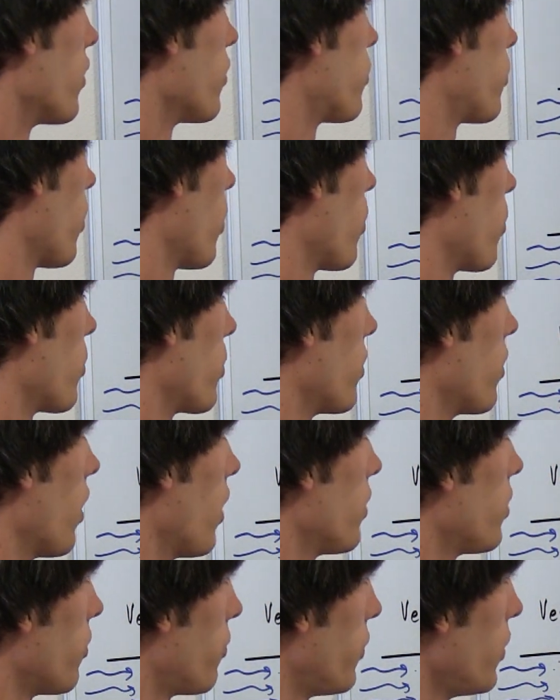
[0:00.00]
So
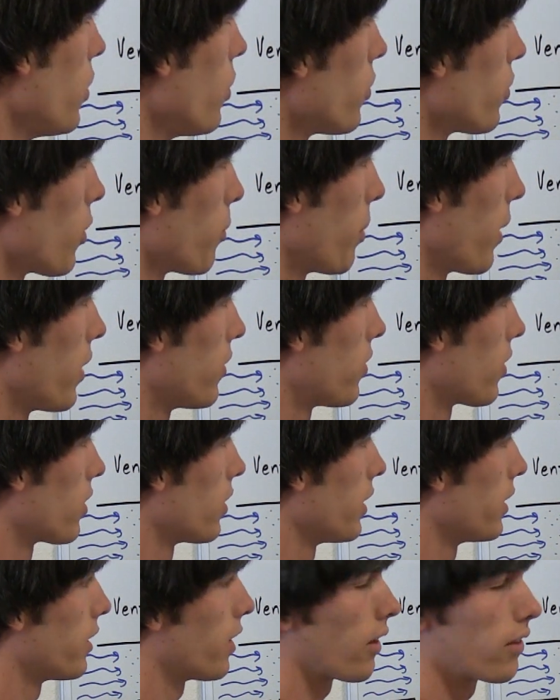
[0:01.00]
a diffuser
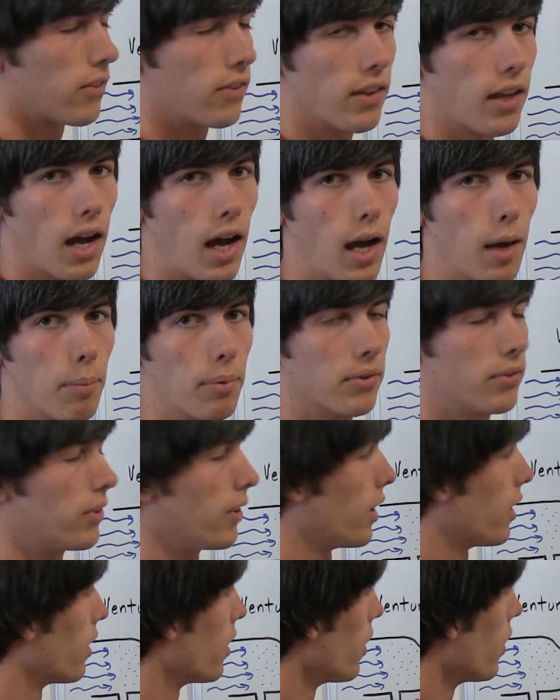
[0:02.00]
basically does the
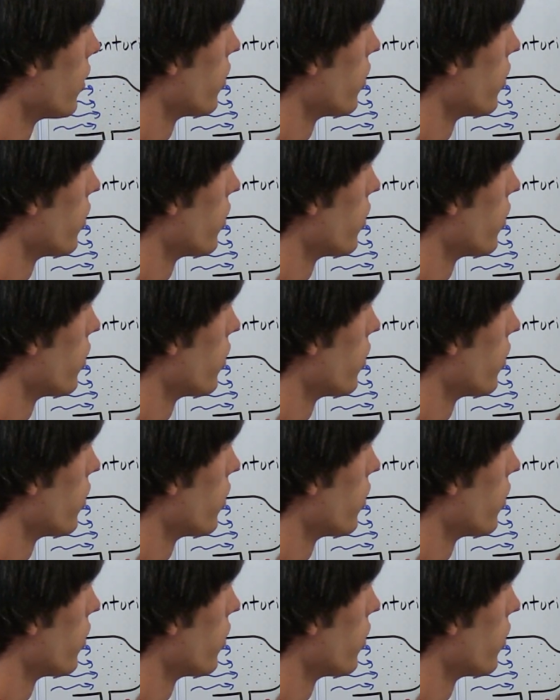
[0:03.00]
opposite.